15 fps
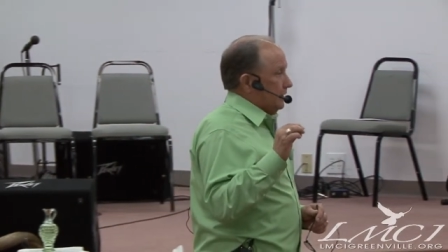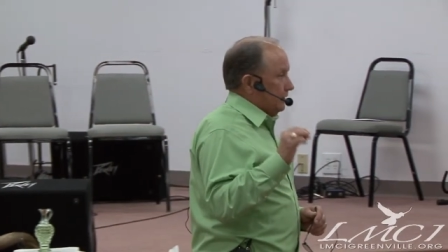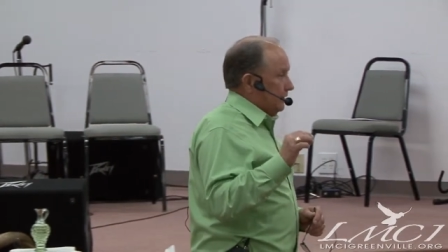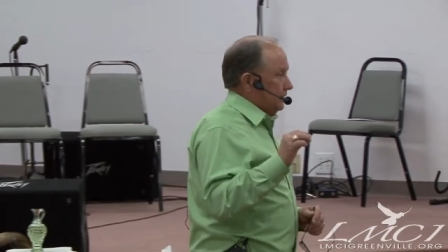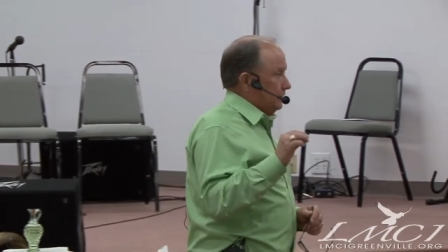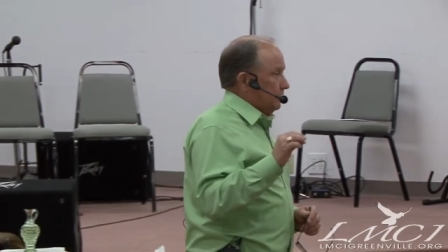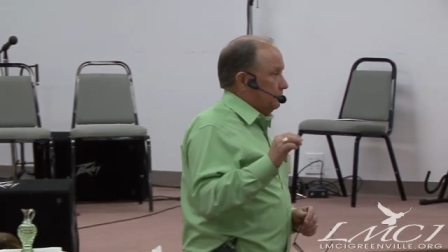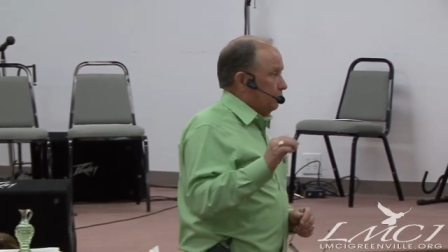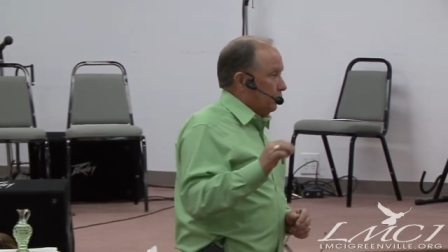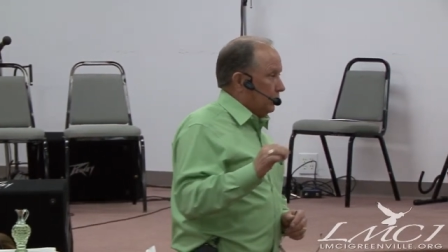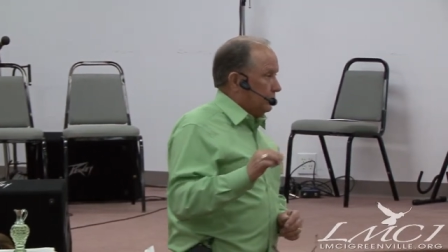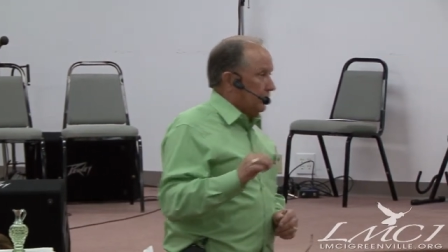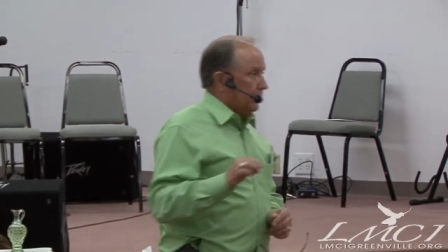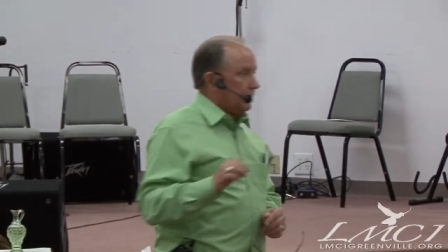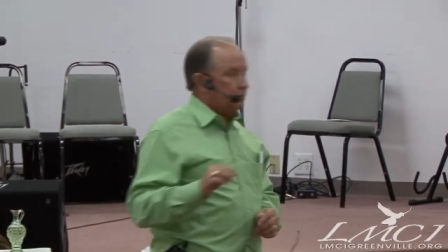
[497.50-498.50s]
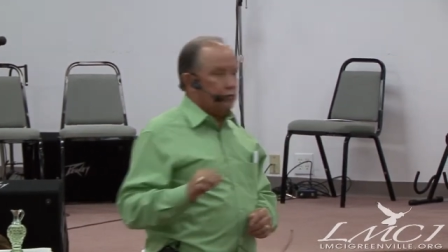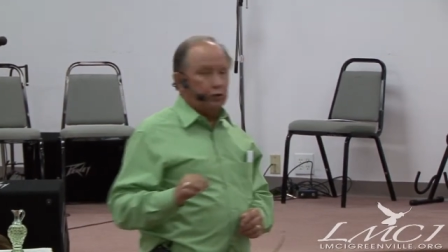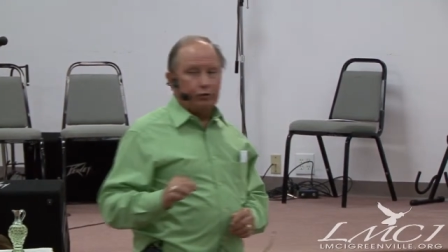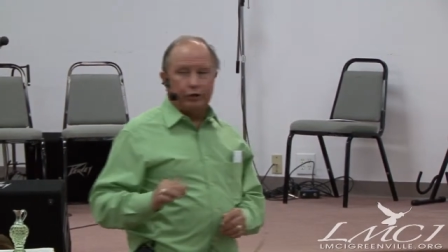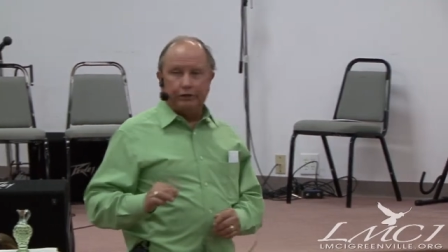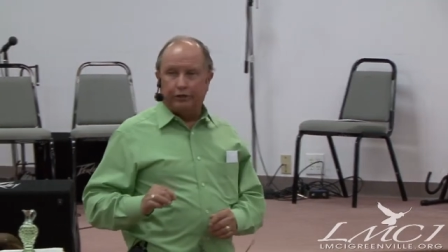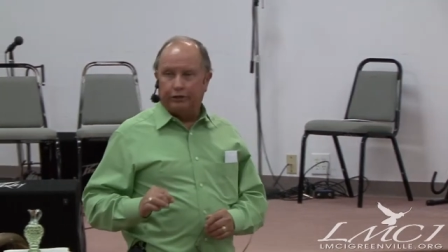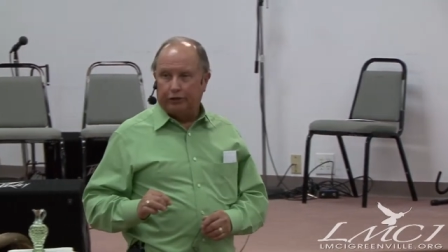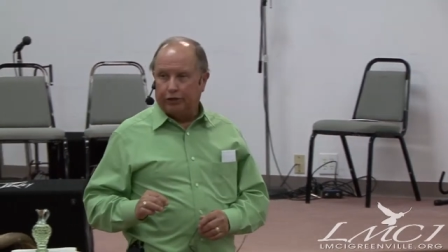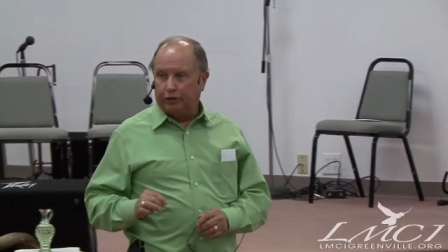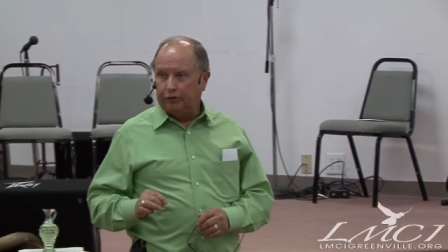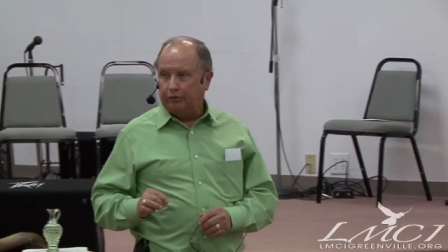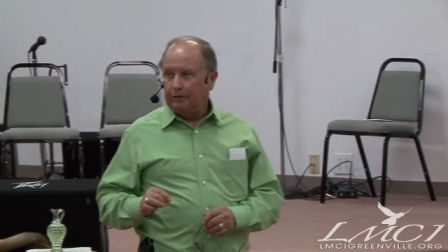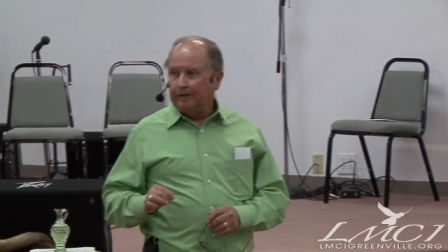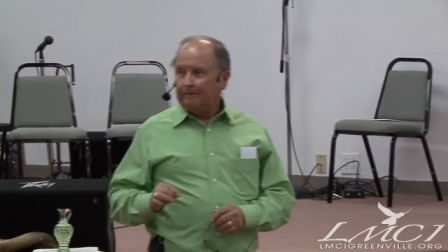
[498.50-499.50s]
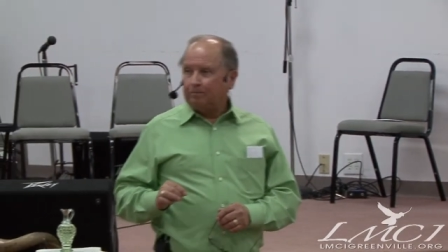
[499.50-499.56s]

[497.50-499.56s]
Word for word: kingdom, what God wanted to do.